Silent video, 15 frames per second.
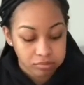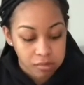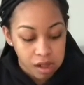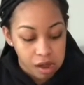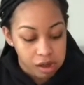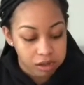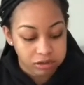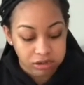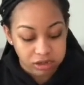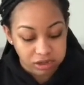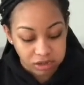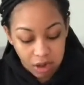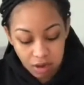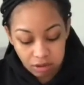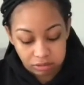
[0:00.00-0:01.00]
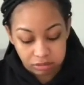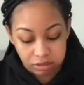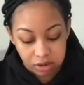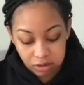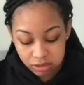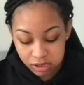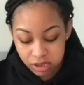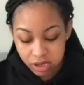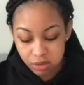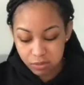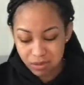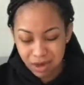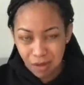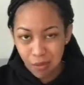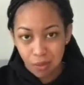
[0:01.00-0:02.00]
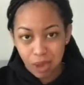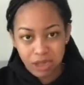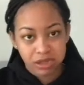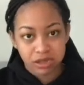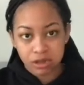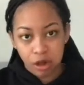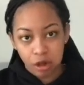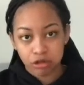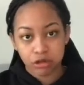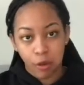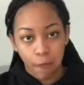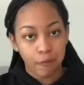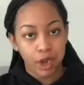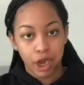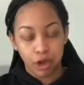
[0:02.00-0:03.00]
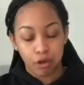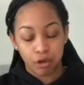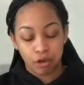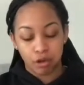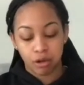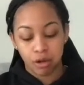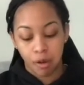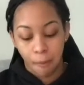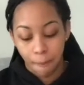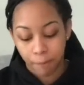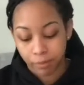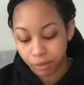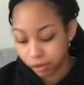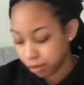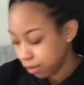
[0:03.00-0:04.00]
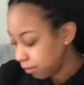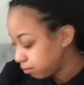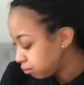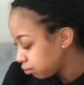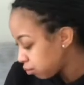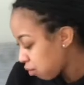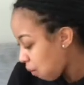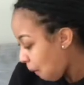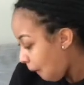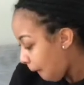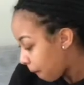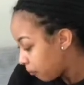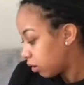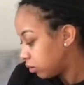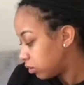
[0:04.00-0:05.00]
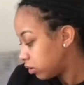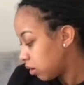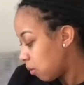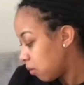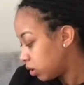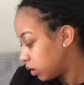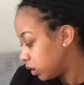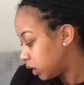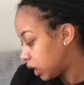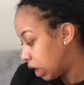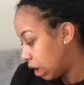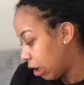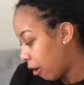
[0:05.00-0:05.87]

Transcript: Extra sauce. Sauce, we don't waste sauce over here. Period. Someone said,